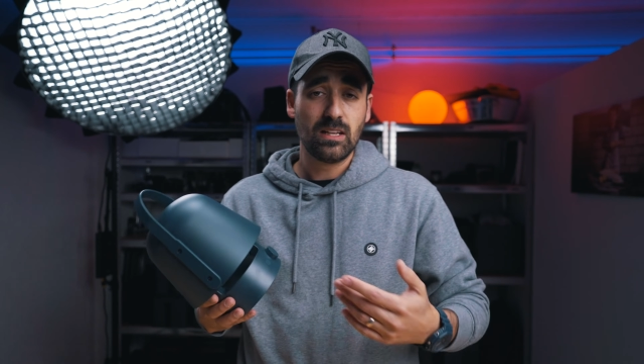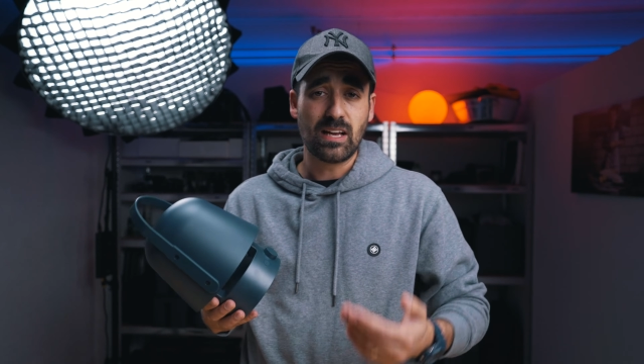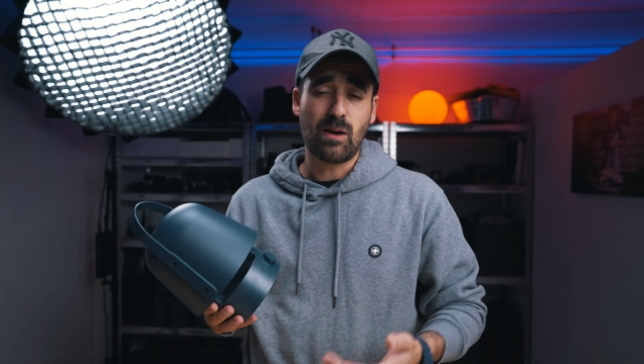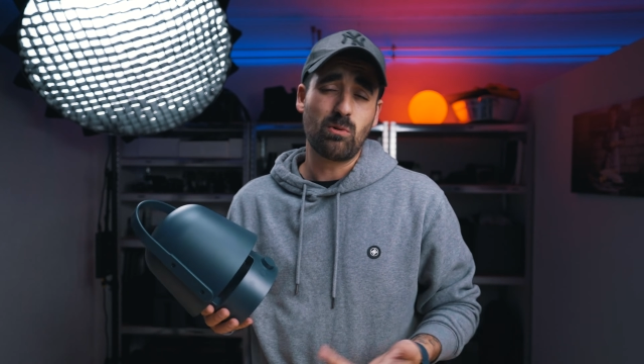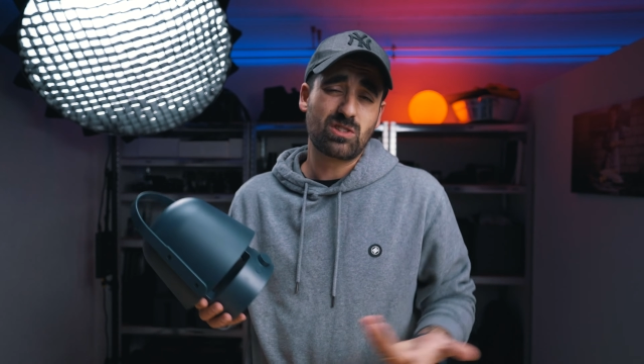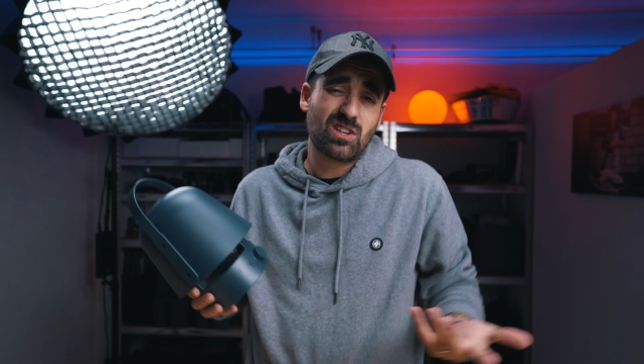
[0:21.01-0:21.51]

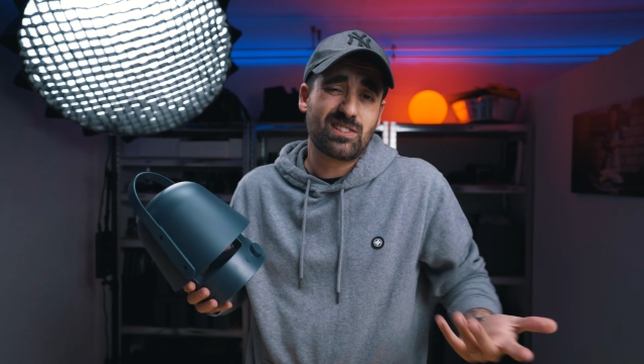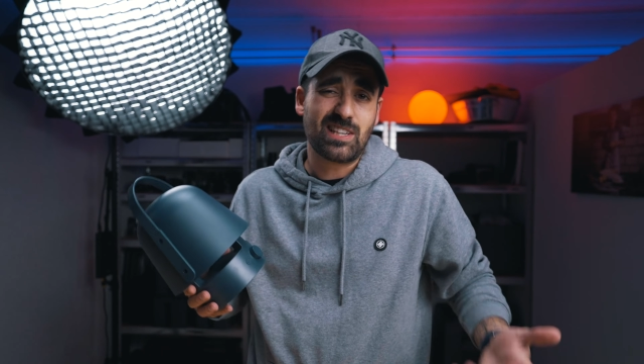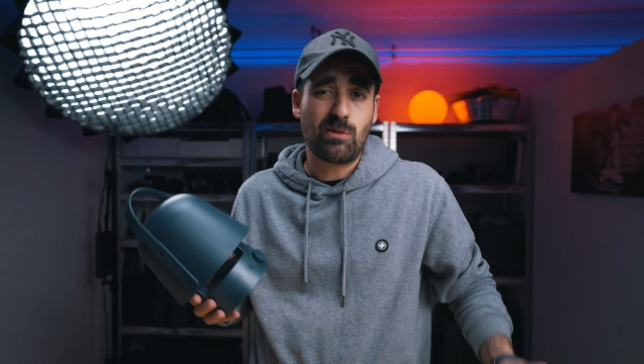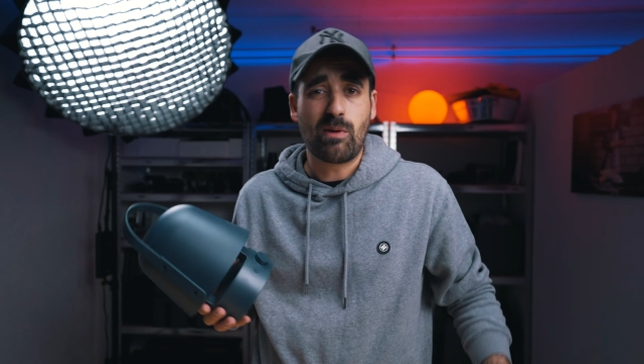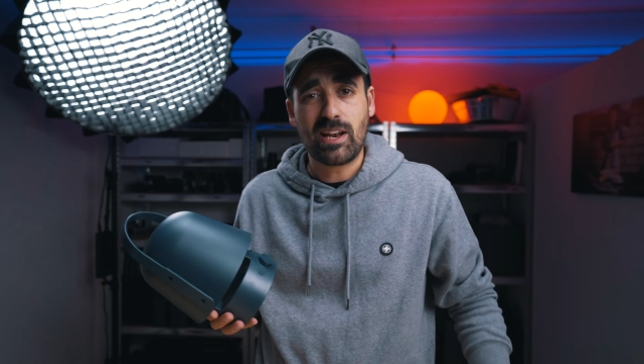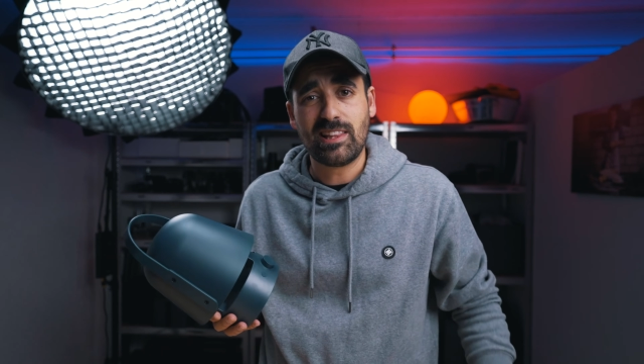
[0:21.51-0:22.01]
I was gonna
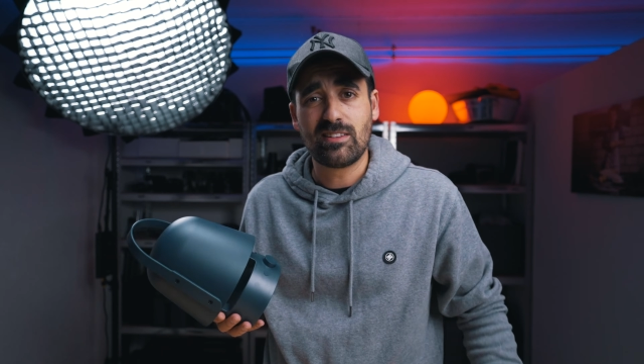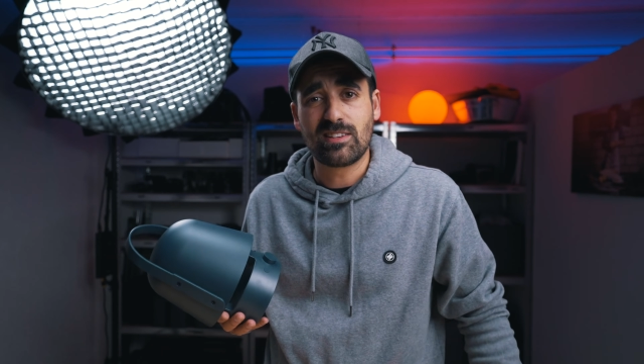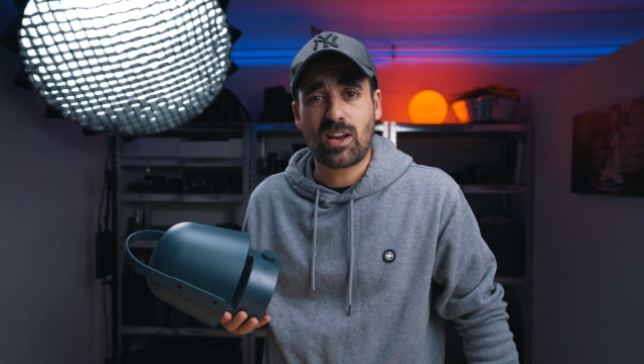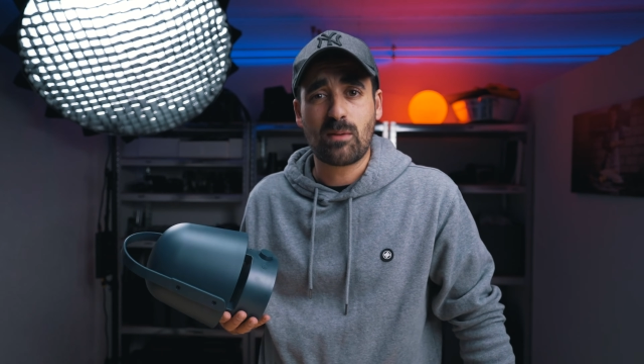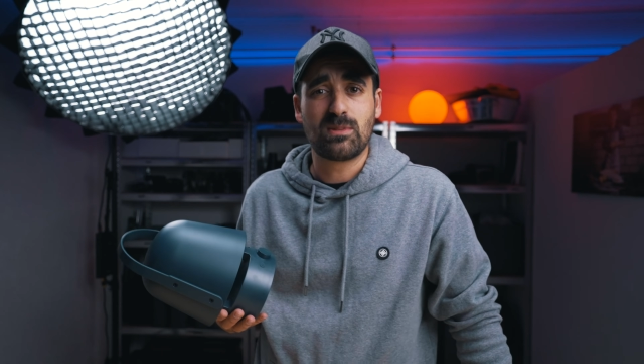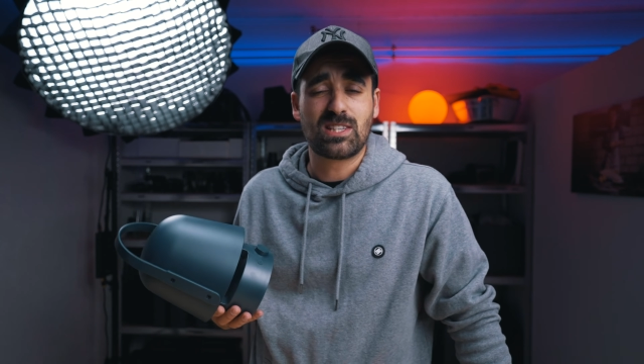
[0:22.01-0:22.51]
say write it down in the
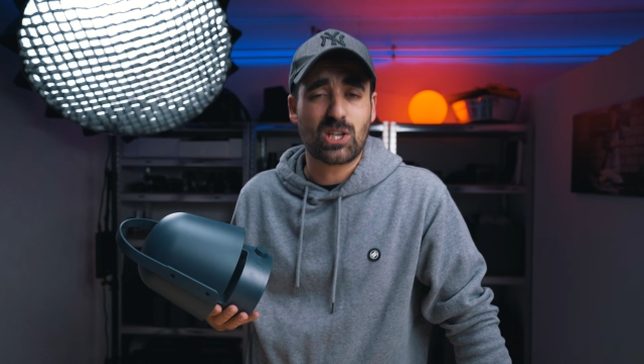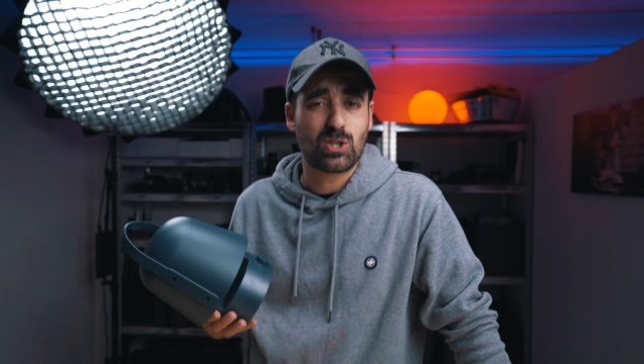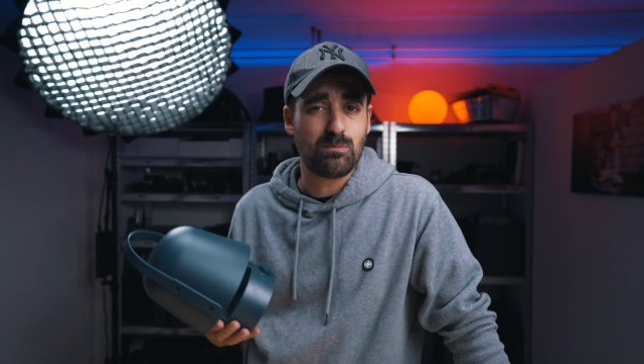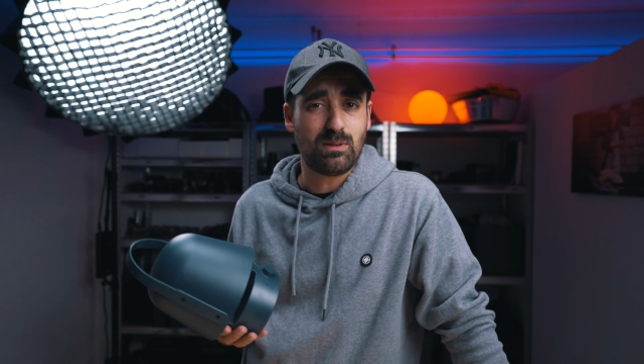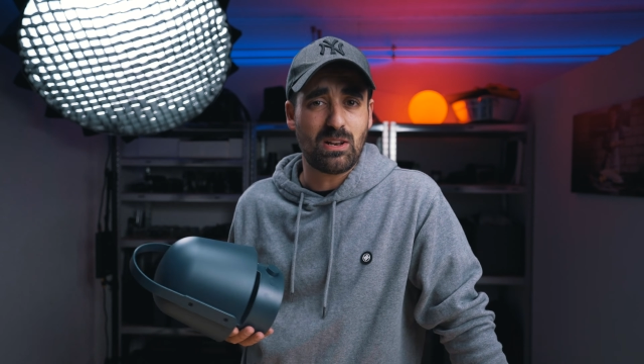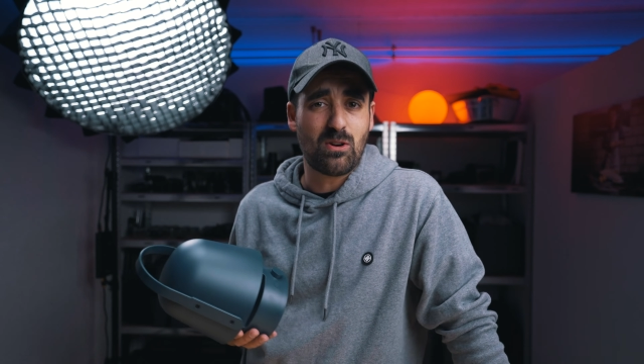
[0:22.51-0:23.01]
comment
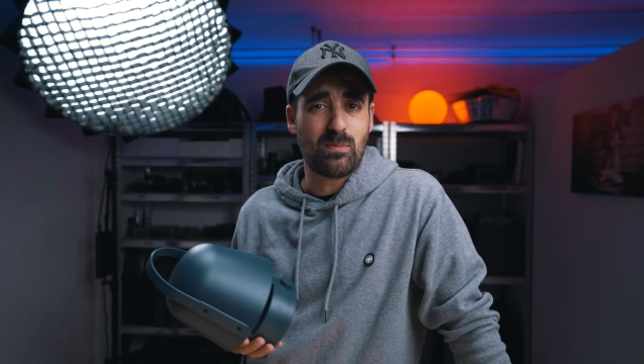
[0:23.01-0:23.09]
section below,